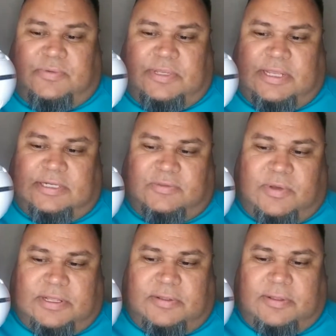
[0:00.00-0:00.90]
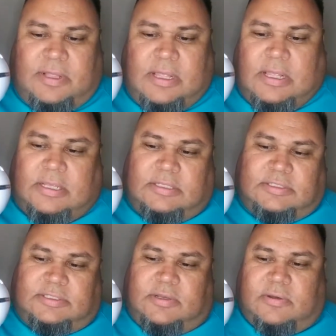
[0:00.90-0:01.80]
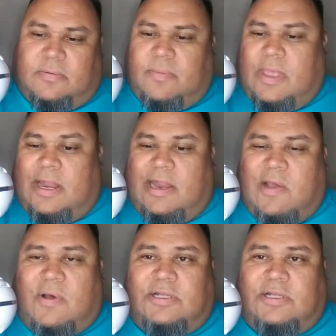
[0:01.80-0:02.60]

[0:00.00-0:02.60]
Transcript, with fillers: weekend as well. So now